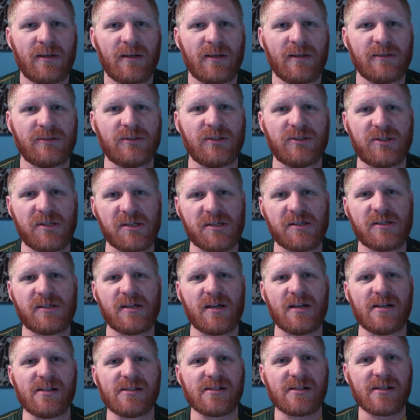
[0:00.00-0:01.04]
And so Jesus
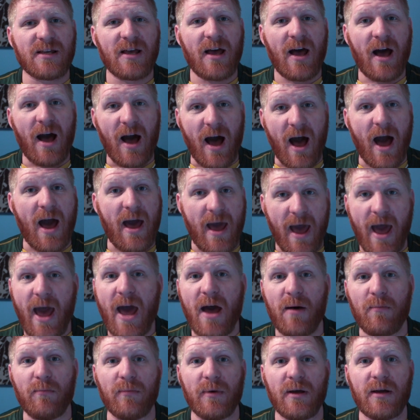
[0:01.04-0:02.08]
says, "I
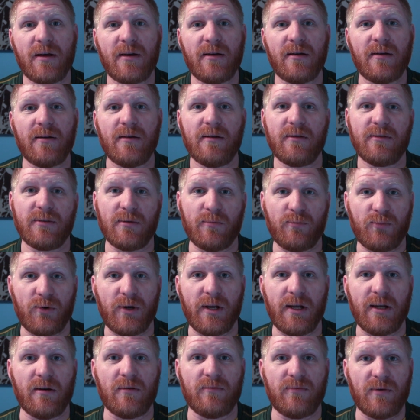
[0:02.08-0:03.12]
am the
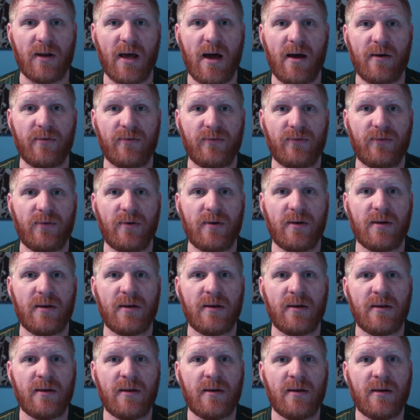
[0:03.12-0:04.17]
bread of life."
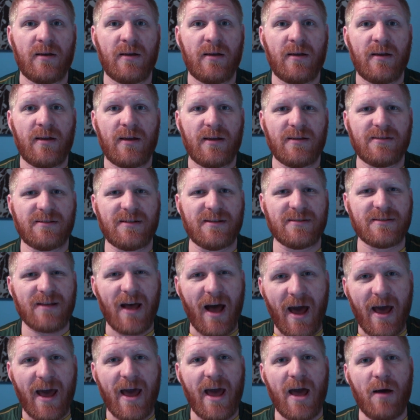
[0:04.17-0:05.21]
It says,
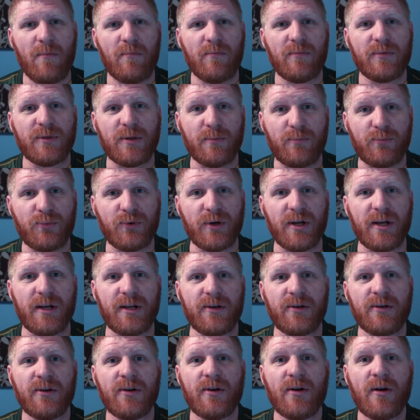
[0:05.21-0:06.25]
"I am the
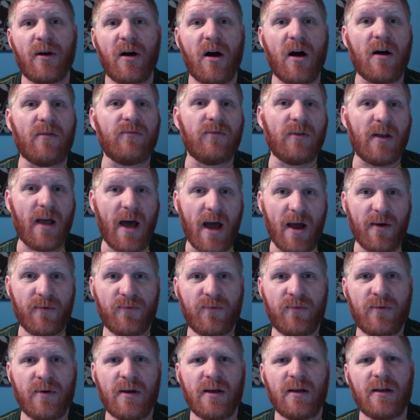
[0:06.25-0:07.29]
bread of
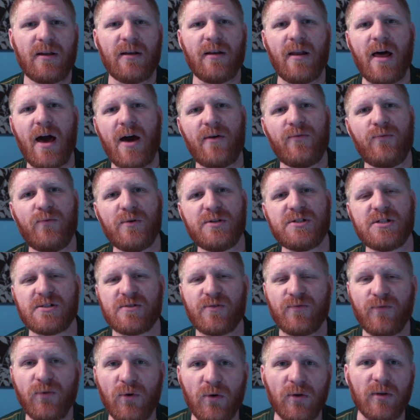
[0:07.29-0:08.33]
life. Life which is
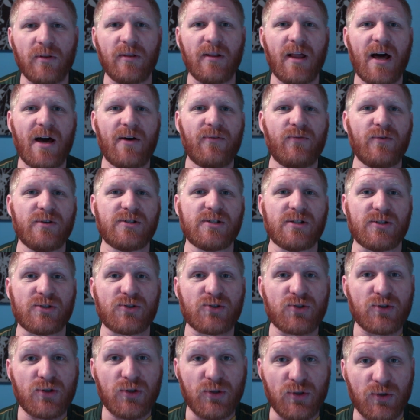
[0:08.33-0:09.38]
full, life which is
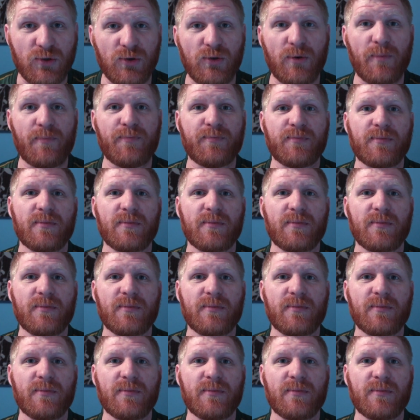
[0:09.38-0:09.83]
true.